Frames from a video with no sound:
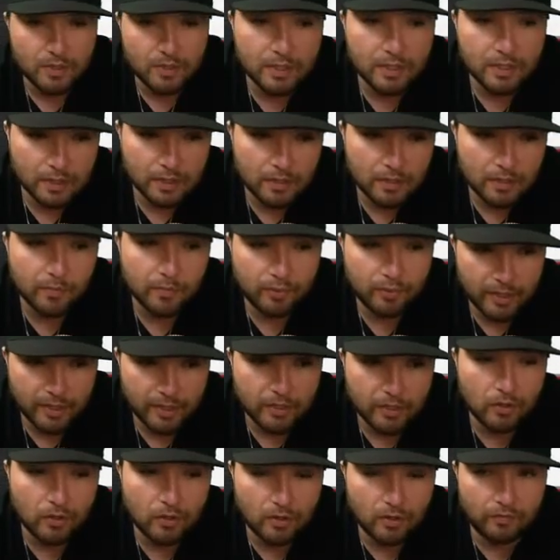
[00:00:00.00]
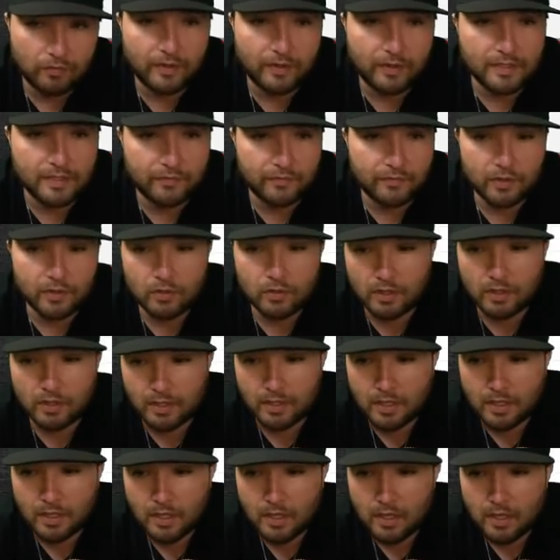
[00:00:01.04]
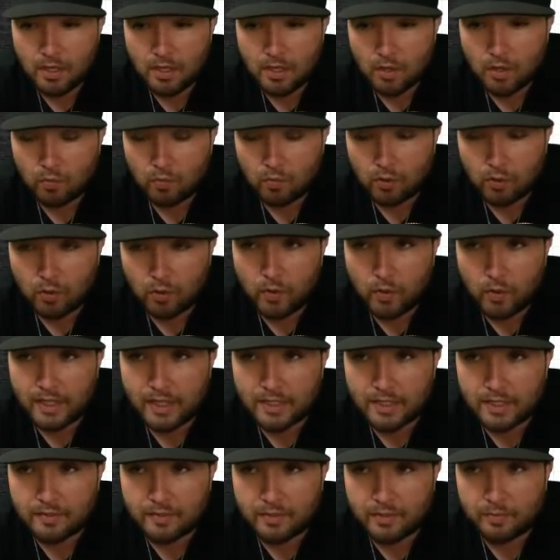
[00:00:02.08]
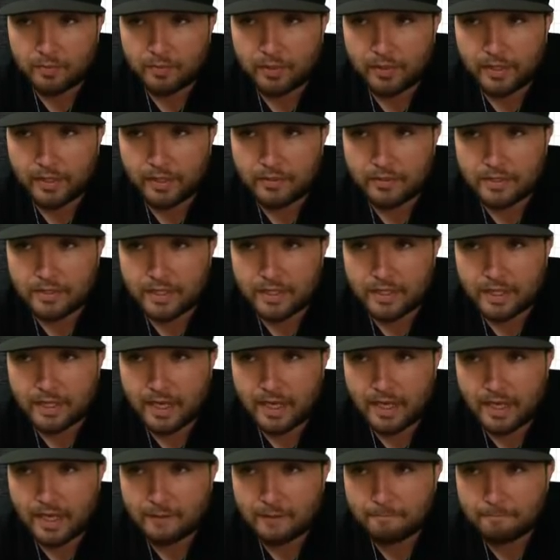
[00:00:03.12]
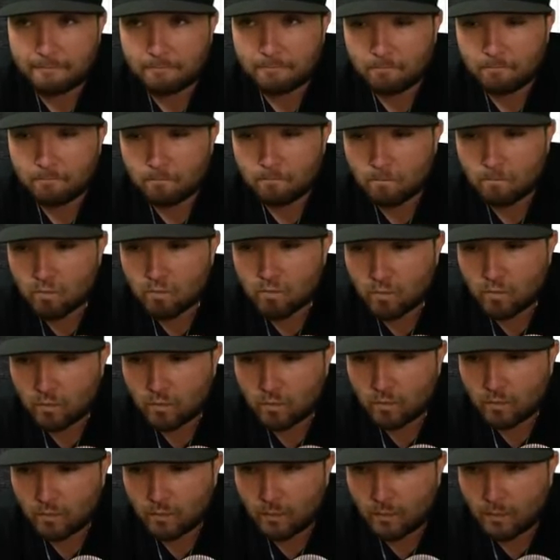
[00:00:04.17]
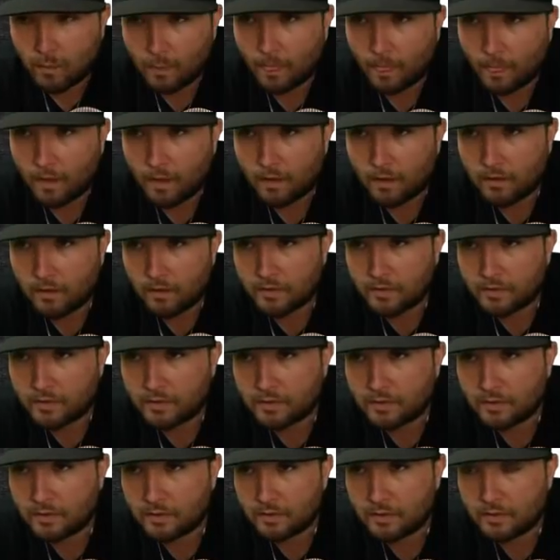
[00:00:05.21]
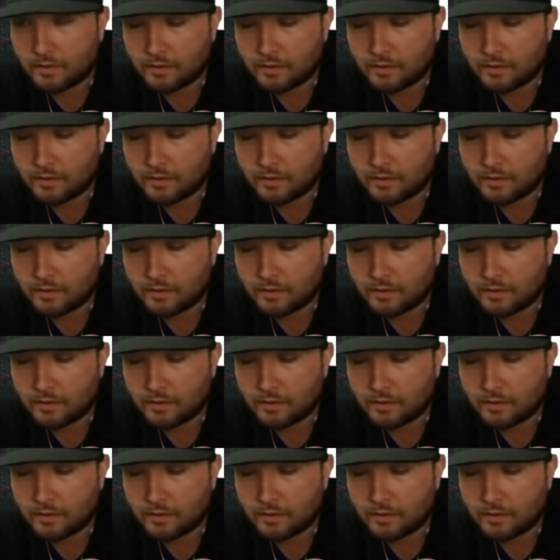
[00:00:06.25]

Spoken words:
is another pretty good offense. If you look real quick at some of the players they got. Let me see.